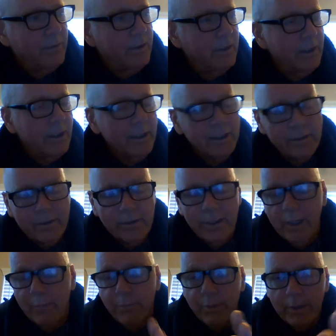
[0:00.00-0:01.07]
on, guys, because I
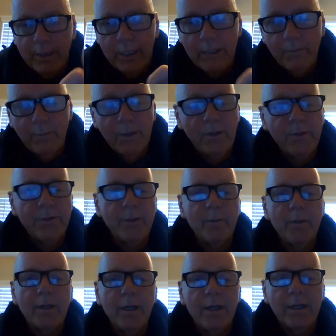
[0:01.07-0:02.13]
got plenty of them out there
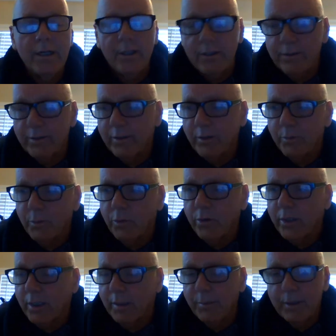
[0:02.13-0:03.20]
about idols, and there's more
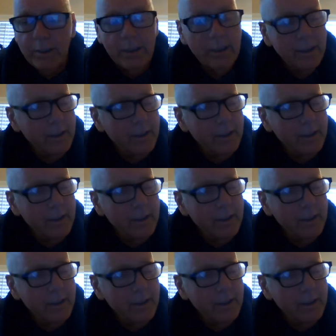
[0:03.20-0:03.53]
coming.